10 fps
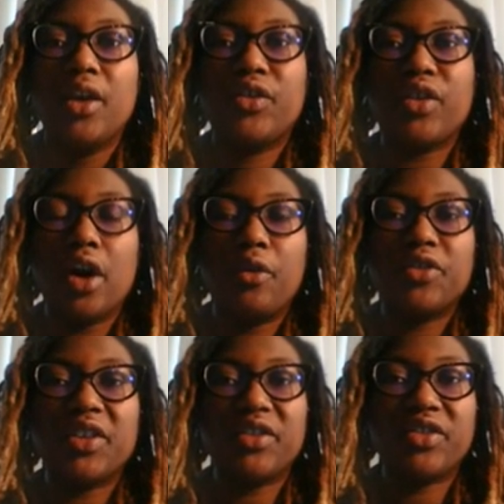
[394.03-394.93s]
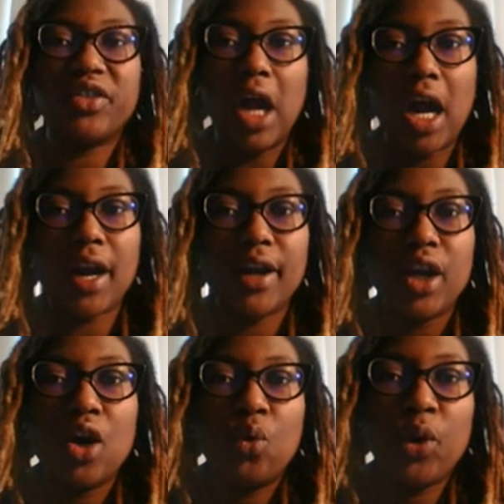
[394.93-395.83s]
so to start,
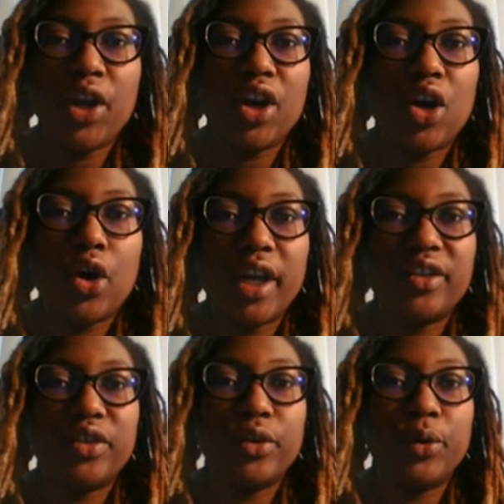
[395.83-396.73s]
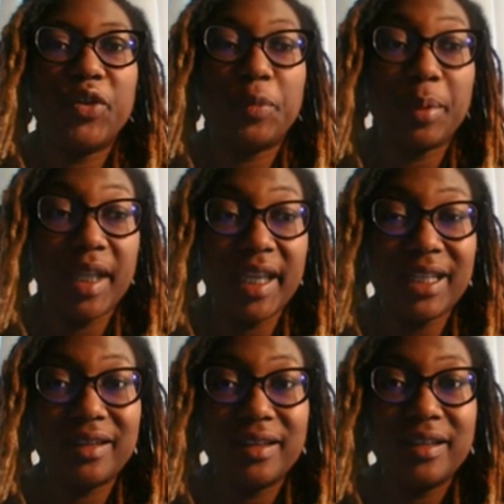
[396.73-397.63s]
we are going to
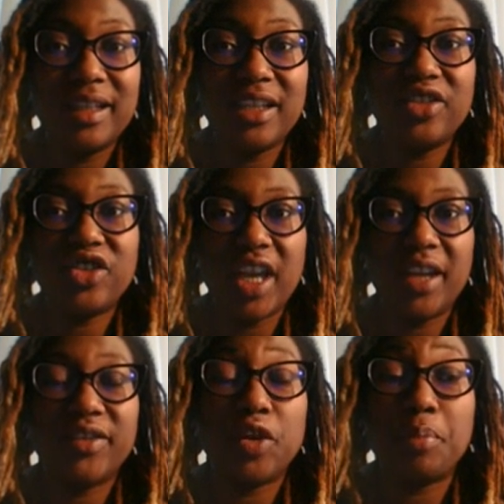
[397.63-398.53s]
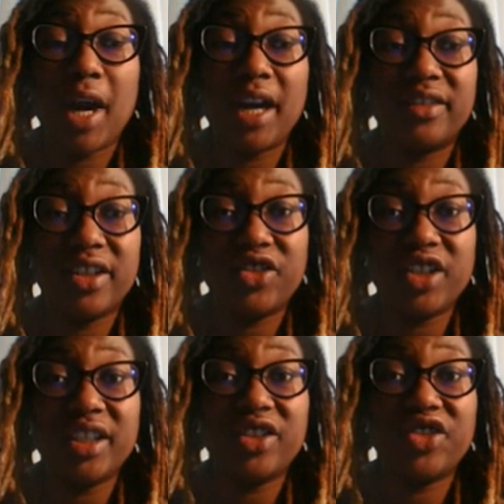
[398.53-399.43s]
split these shapes, so
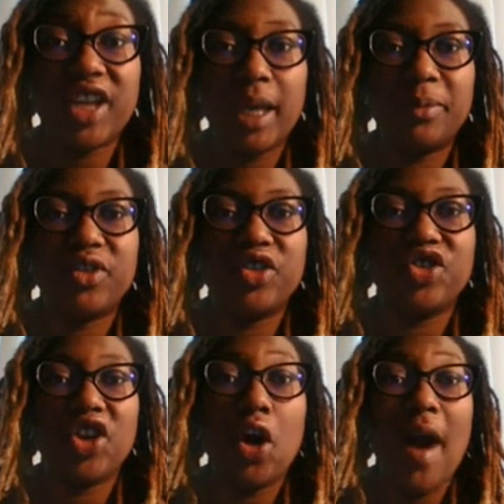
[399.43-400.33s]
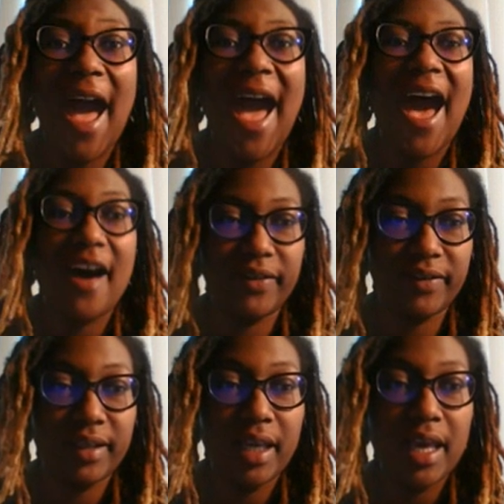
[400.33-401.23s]
partition the shapes to show
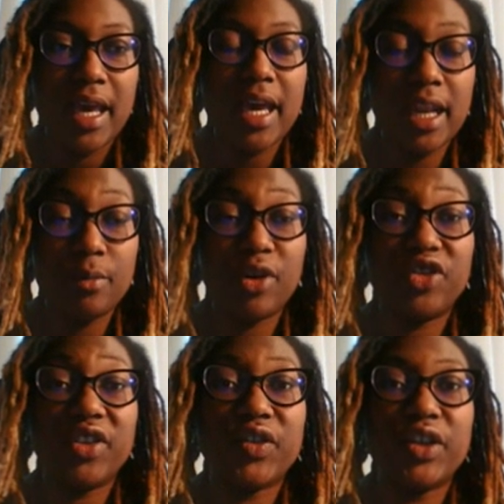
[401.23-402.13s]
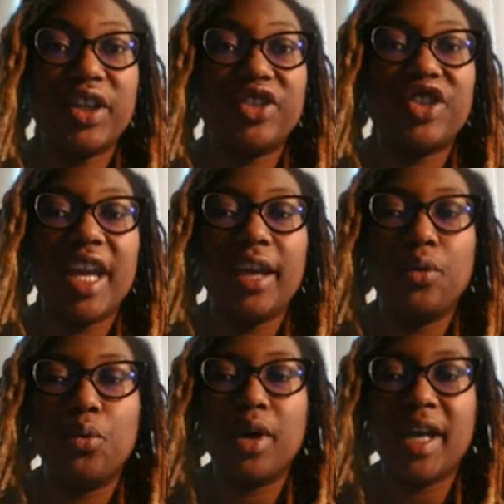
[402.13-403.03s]
halves, and then we're just going to shade
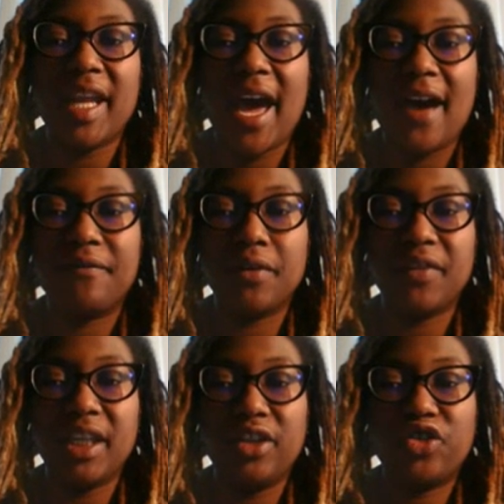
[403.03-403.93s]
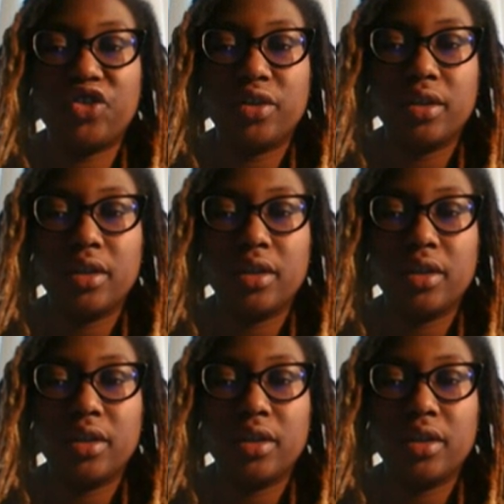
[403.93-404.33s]
1/2 of each.